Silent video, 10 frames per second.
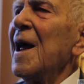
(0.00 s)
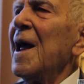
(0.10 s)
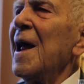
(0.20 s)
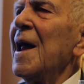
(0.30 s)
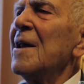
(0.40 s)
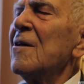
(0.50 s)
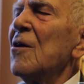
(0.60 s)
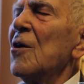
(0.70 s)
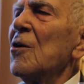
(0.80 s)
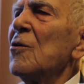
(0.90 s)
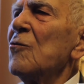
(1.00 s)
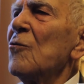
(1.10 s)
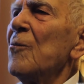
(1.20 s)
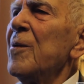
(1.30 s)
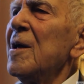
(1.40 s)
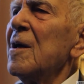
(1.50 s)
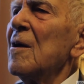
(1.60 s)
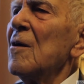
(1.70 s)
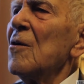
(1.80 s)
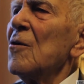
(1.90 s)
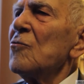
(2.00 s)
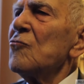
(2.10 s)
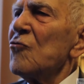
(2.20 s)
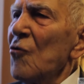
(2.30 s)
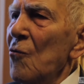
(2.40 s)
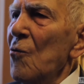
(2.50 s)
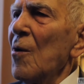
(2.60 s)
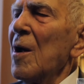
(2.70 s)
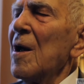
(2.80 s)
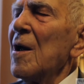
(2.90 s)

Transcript: and to be true